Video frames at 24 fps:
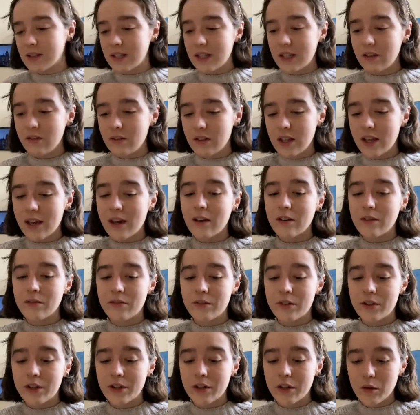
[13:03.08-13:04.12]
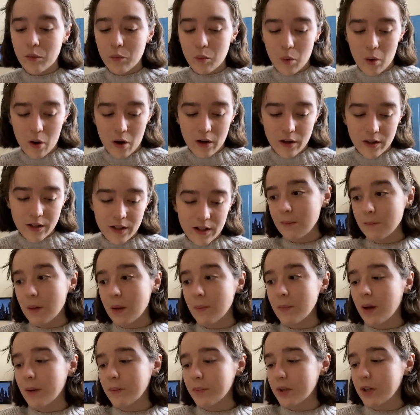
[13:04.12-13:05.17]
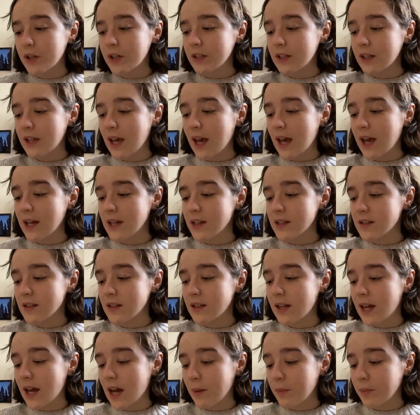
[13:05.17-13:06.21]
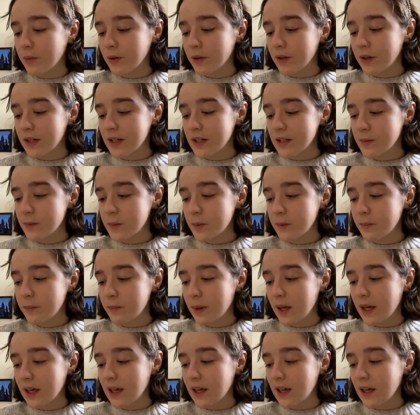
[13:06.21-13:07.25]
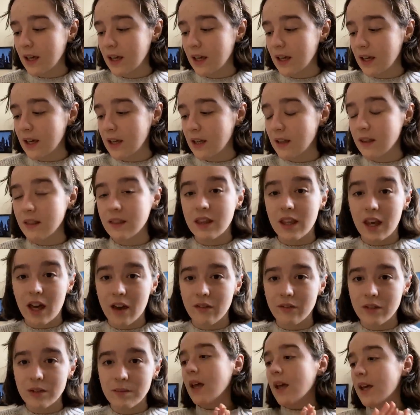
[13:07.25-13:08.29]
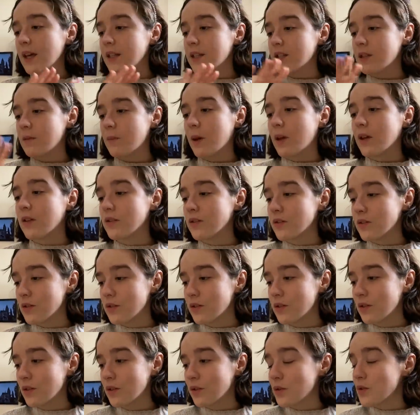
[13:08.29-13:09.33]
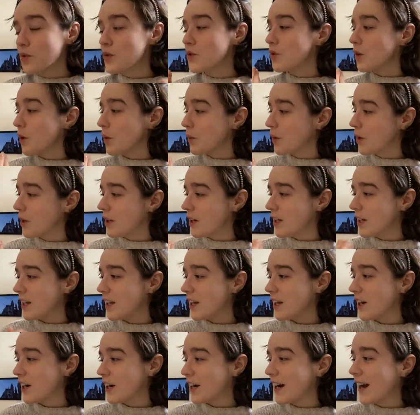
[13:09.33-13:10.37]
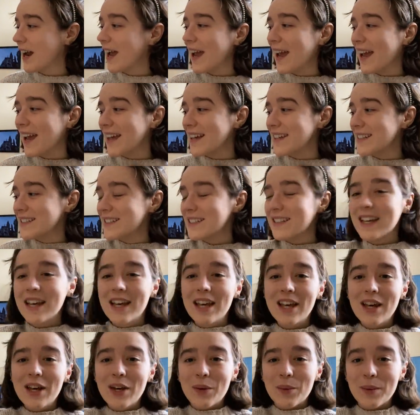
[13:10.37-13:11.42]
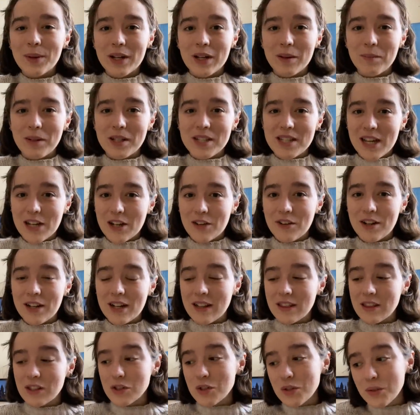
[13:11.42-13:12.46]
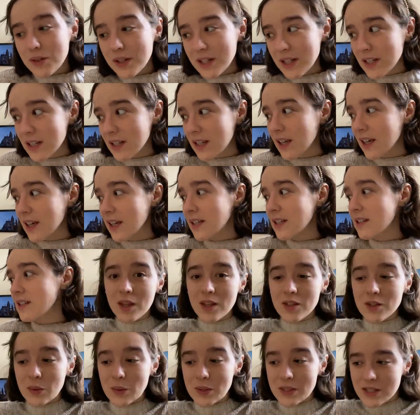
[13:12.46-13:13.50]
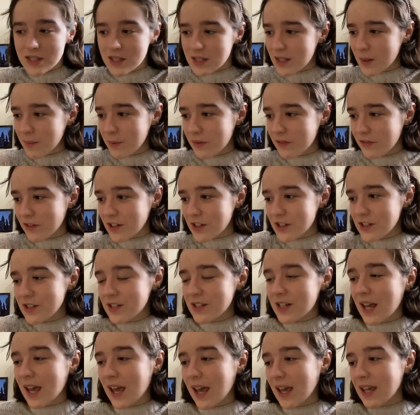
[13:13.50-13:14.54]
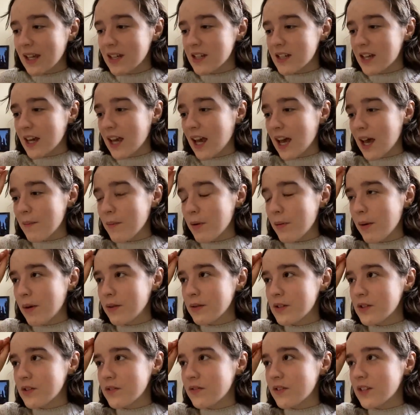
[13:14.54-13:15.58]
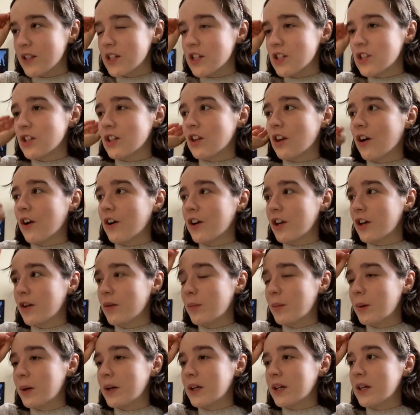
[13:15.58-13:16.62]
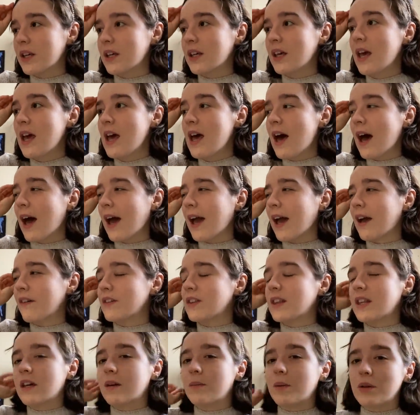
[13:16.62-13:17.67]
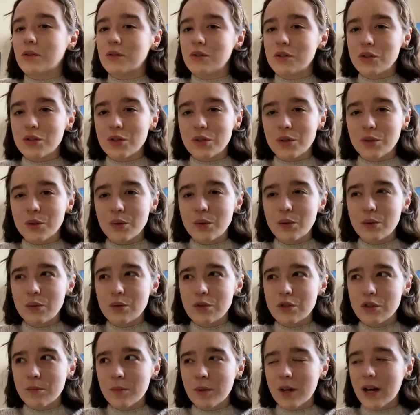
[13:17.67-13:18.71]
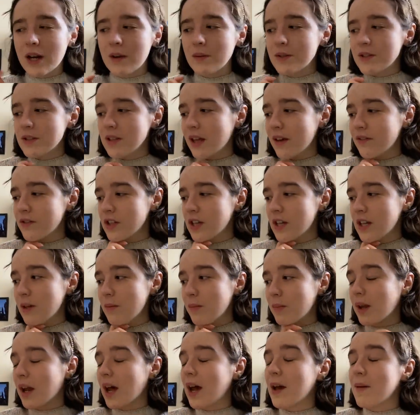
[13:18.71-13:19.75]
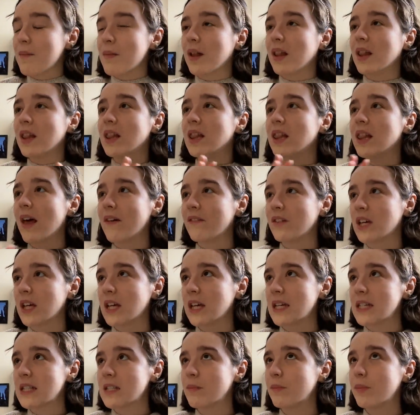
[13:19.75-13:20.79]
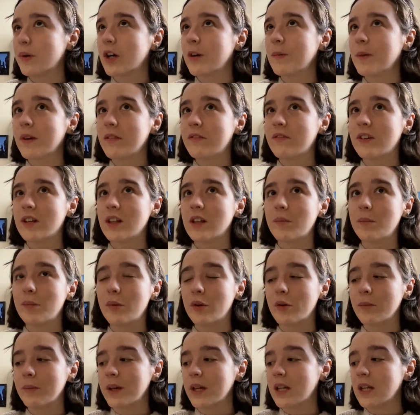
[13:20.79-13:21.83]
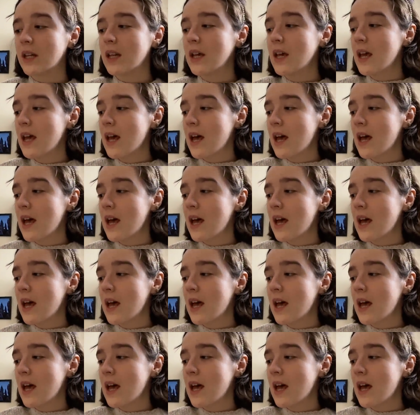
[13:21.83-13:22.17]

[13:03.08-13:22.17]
Eevee out for a walk. My mom currently has an apple crisp baking in the oven. It smells so good in here and we're gonna be decorating the tree tonight. So it's December 1st and I am about to finish an audiobook. I have I think about two, two more hours left on it, but I'm loving it. It's a book by Philip Pullman.